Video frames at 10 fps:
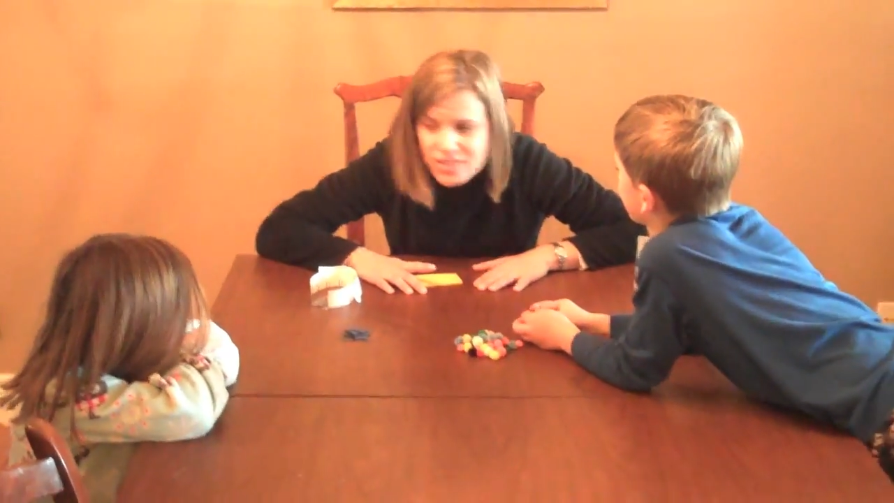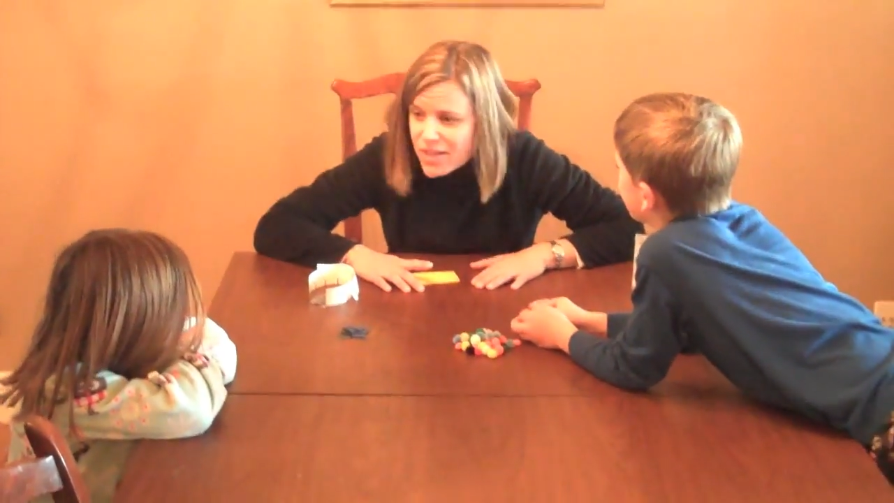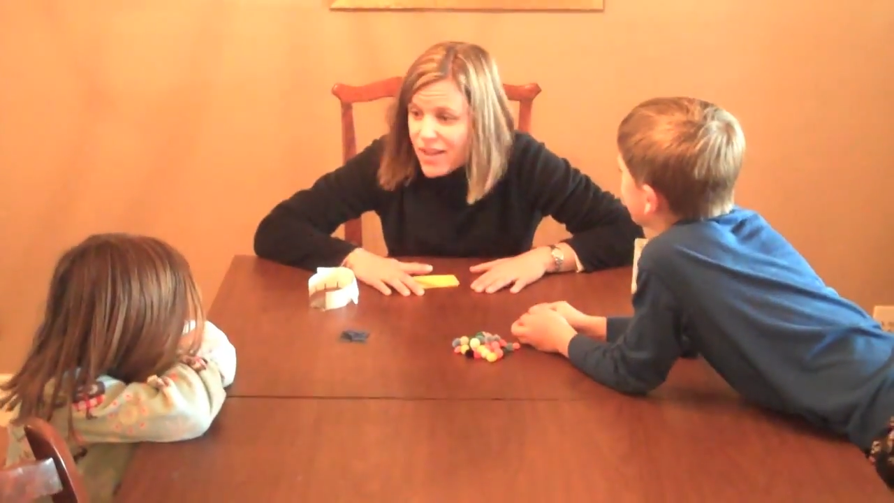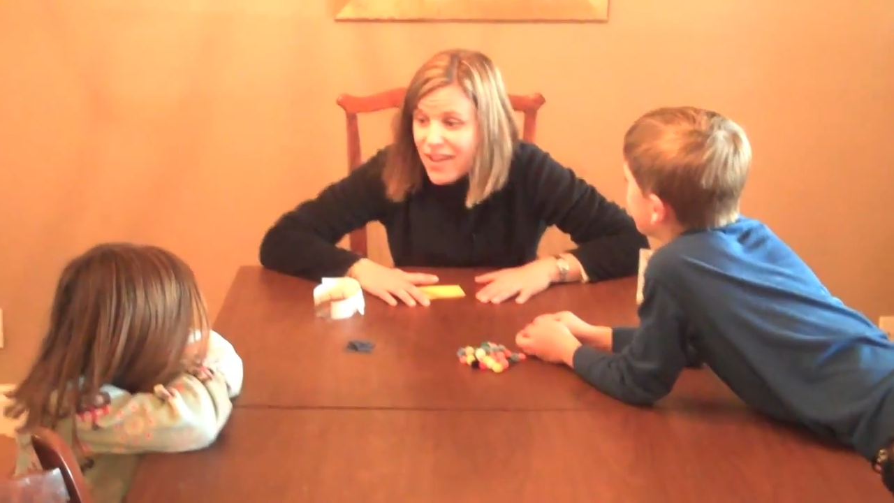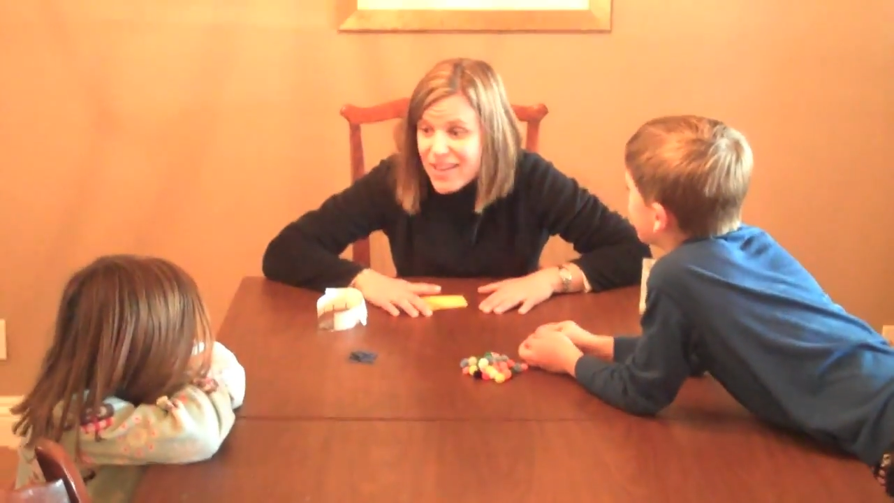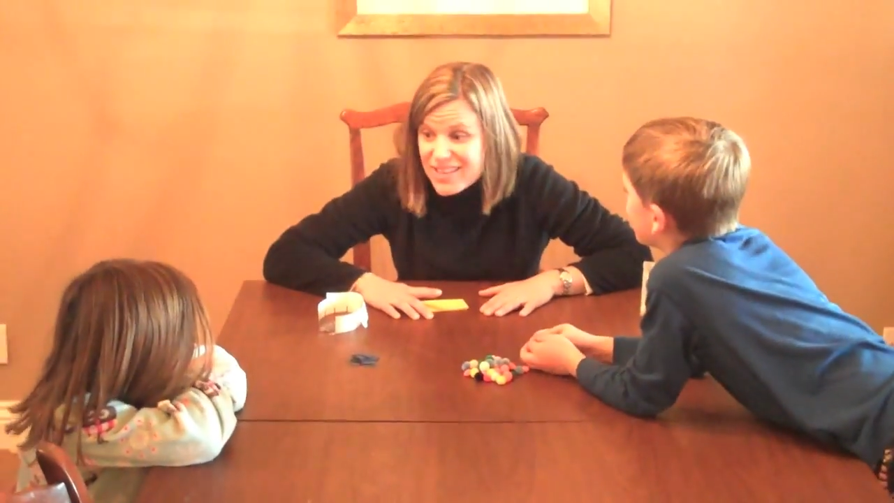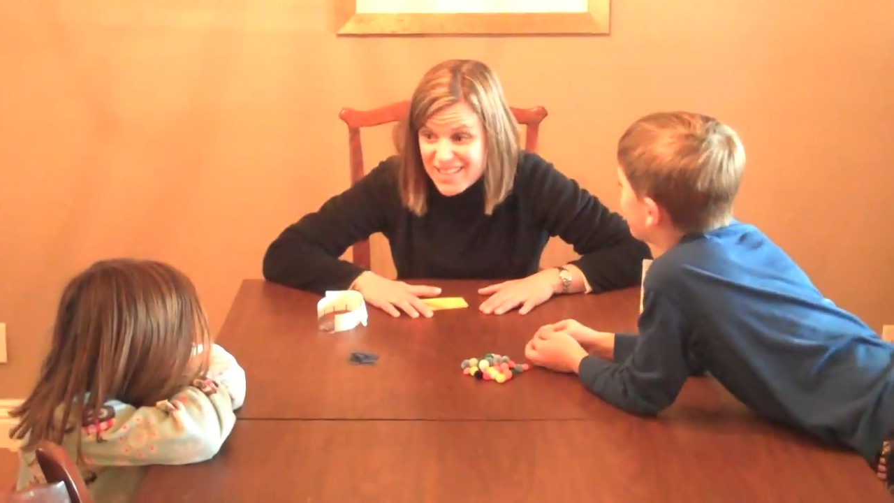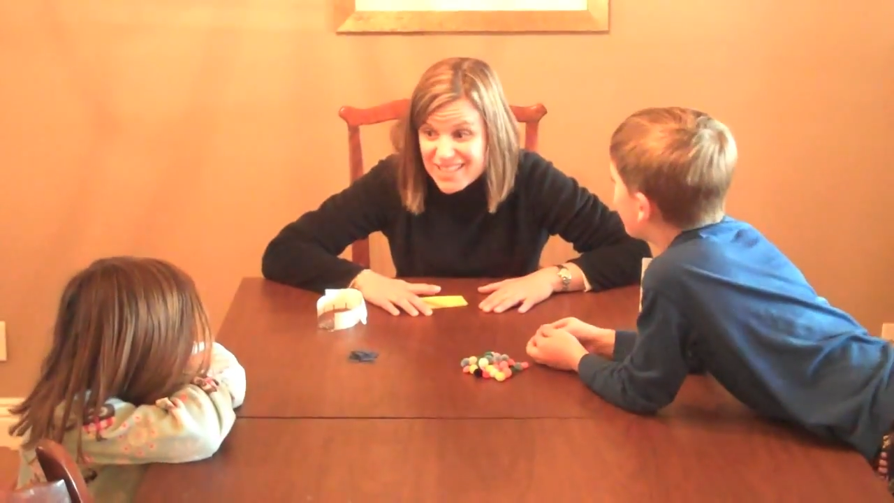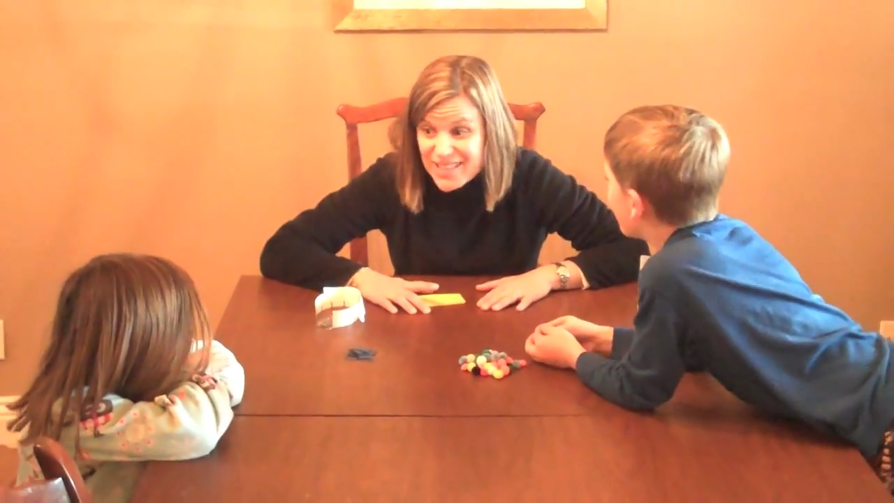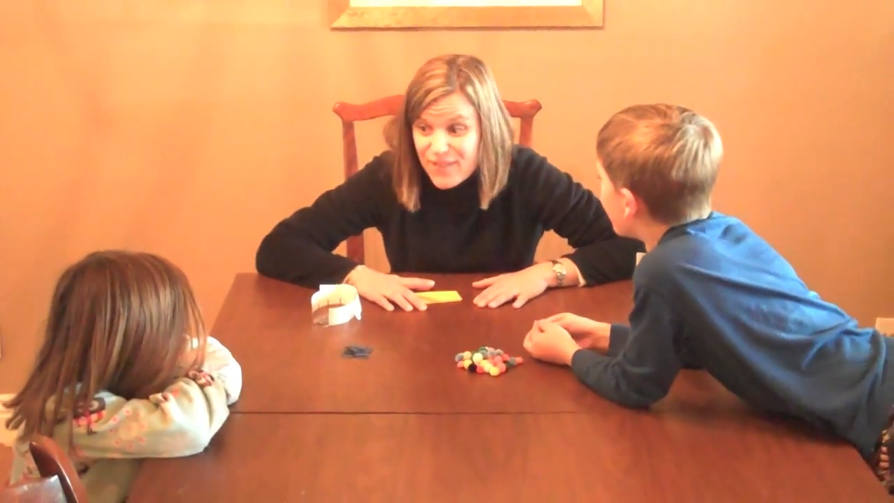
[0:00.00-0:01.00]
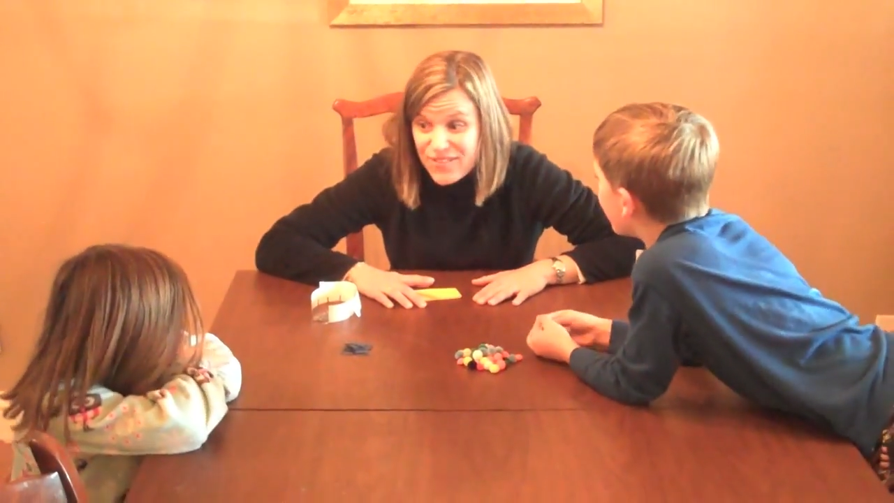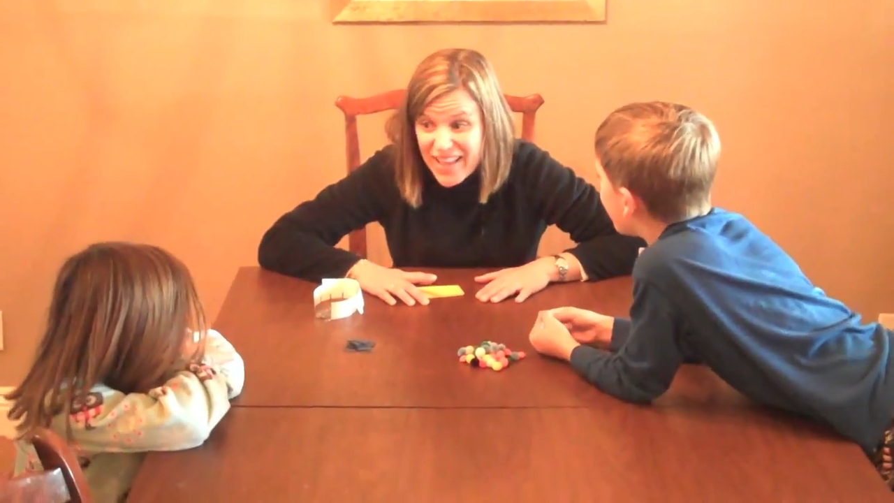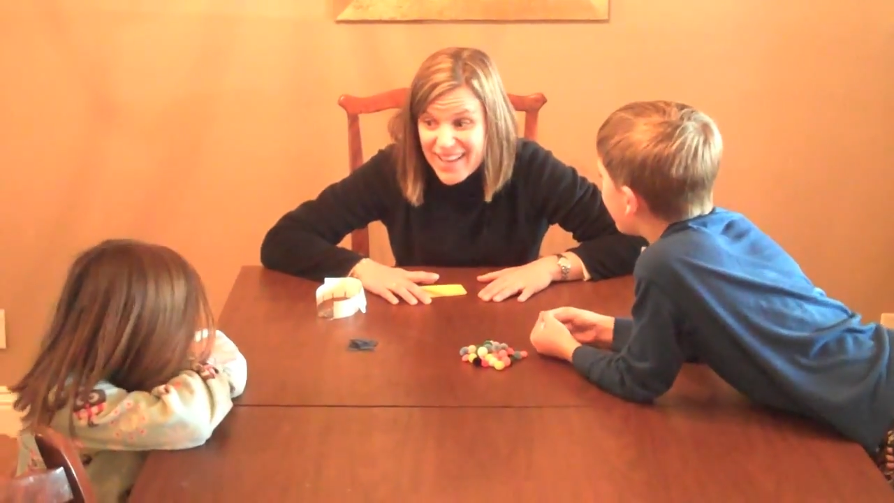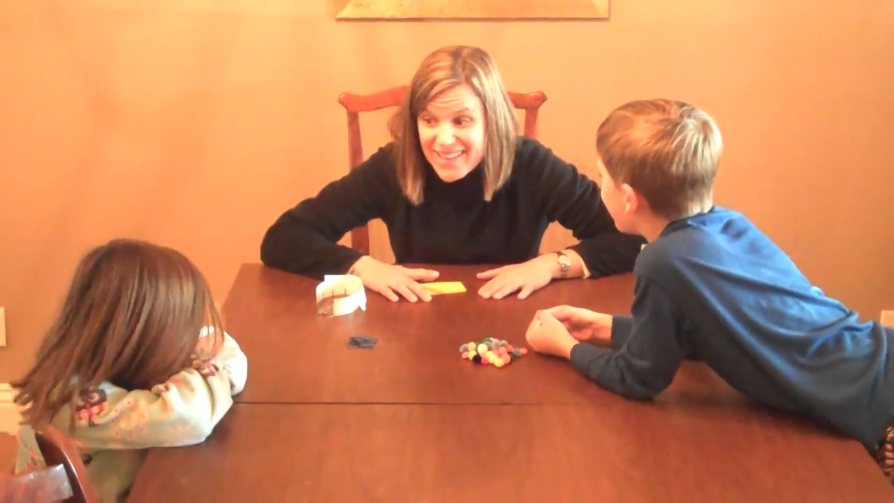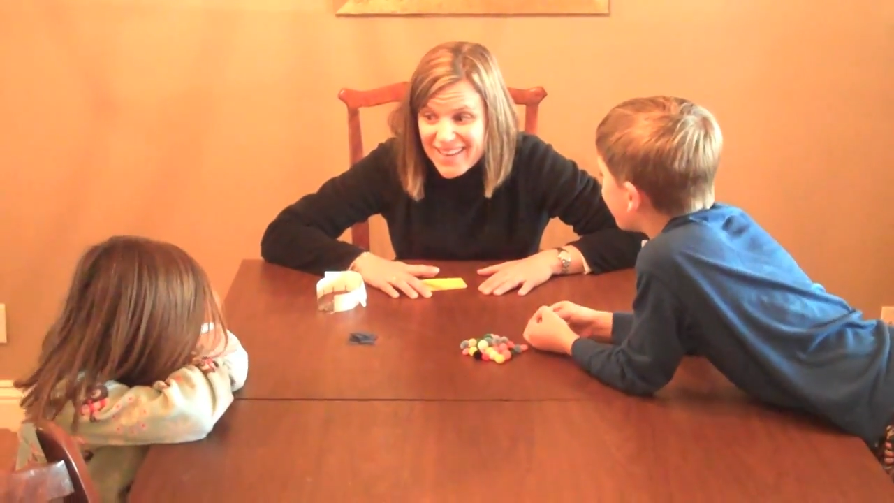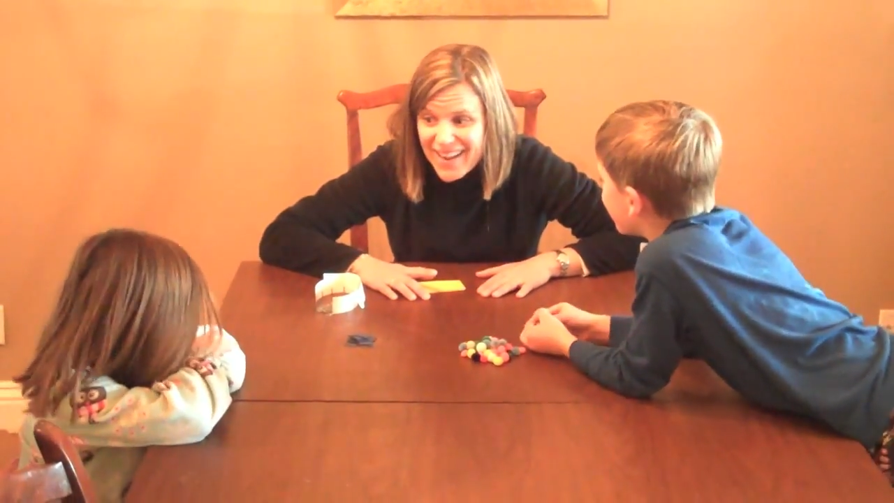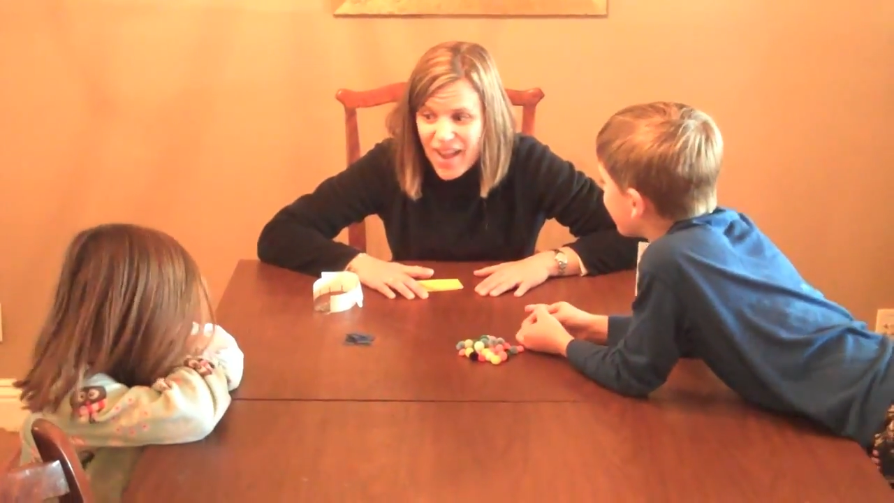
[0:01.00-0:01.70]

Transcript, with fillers: Whoa. Does that cool. sound fun?